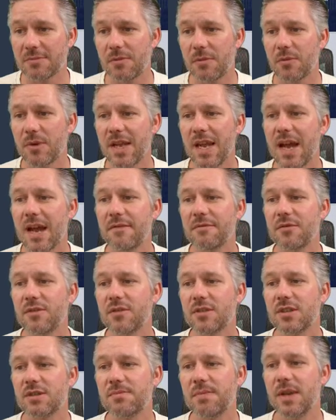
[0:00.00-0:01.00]
but we have
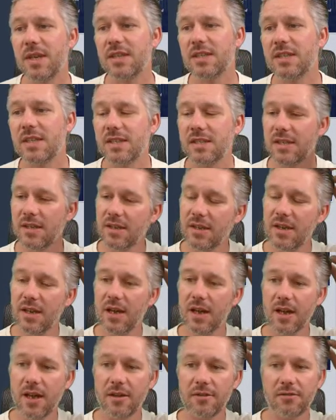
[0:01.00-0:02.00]
got speeches
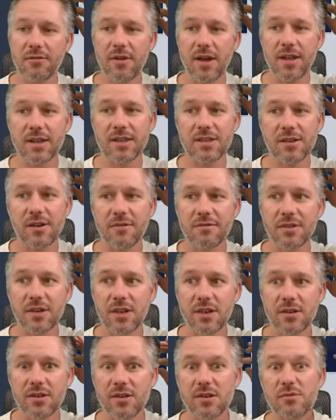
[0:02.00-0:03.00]
throughout this
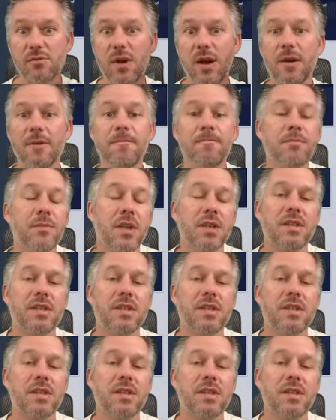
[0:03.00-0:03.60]
afternoon as well.